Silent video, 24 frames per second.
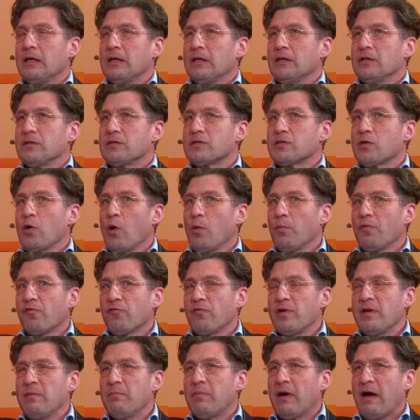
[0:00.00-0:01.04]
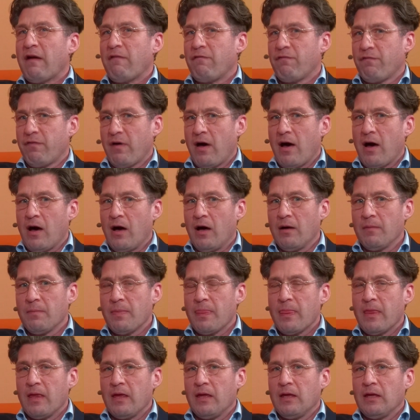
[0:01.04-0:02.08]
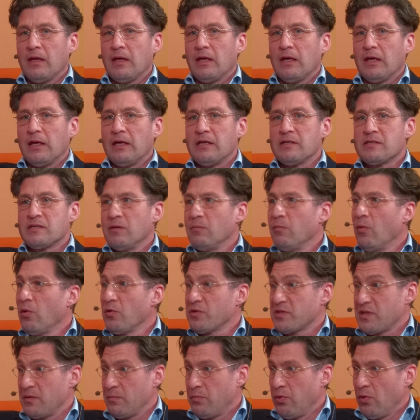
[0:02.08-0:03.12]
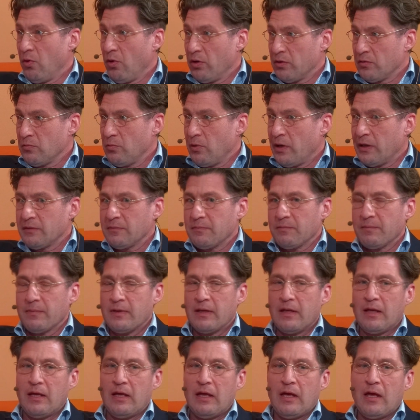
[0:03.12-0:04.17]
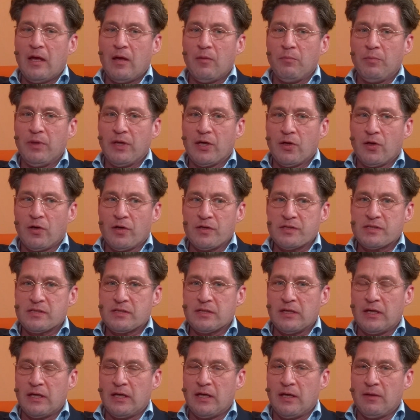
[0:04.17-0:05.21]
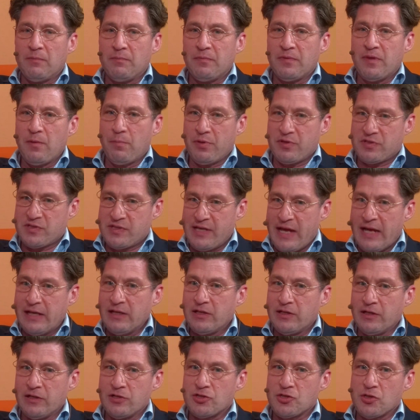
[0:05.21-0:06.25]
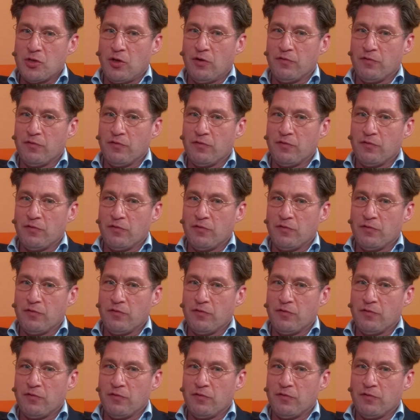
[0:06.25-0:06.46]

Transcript: Scope 3 by far is the most important one because the percentage of